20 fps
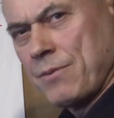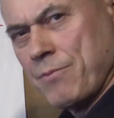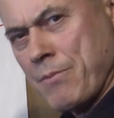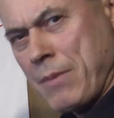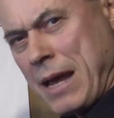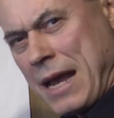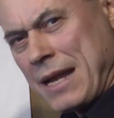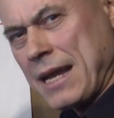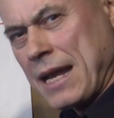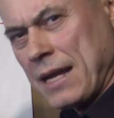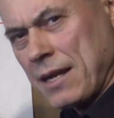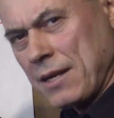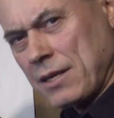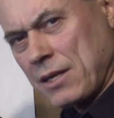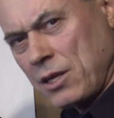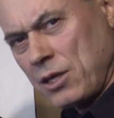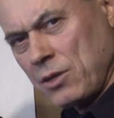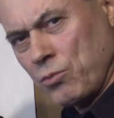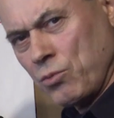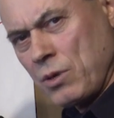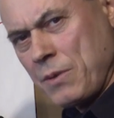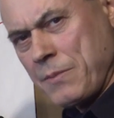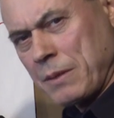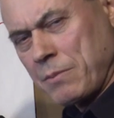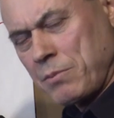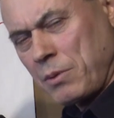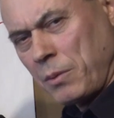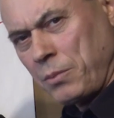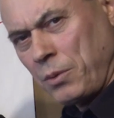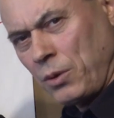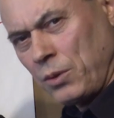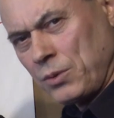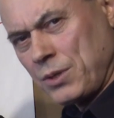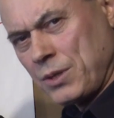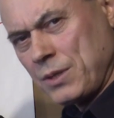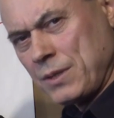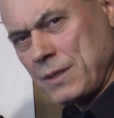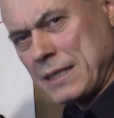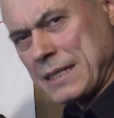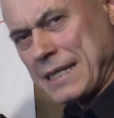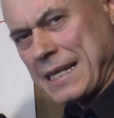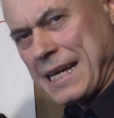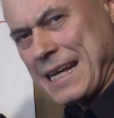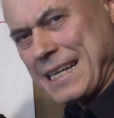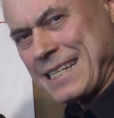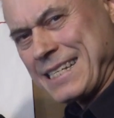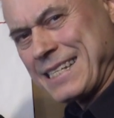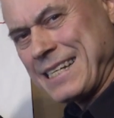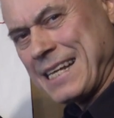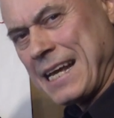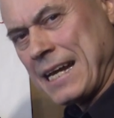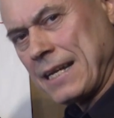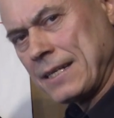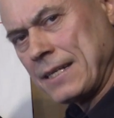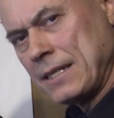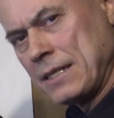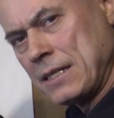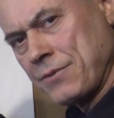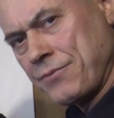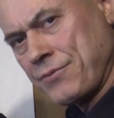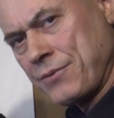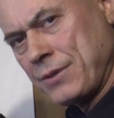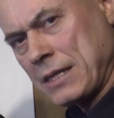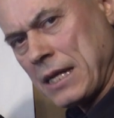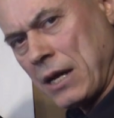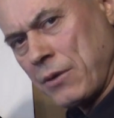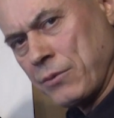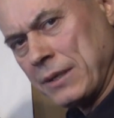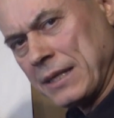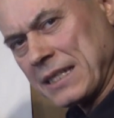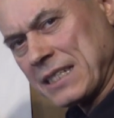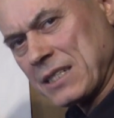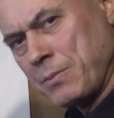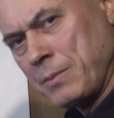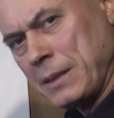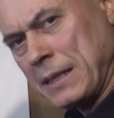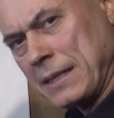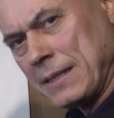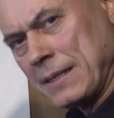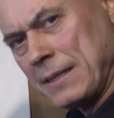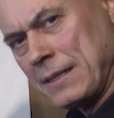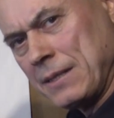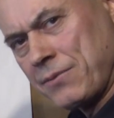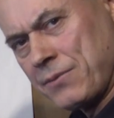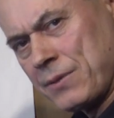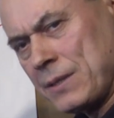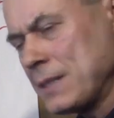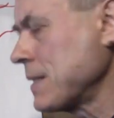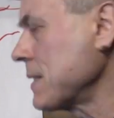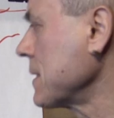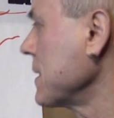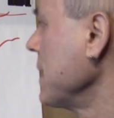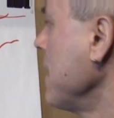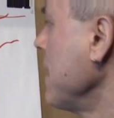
men and women proportions as slightly different. I will explain the difference,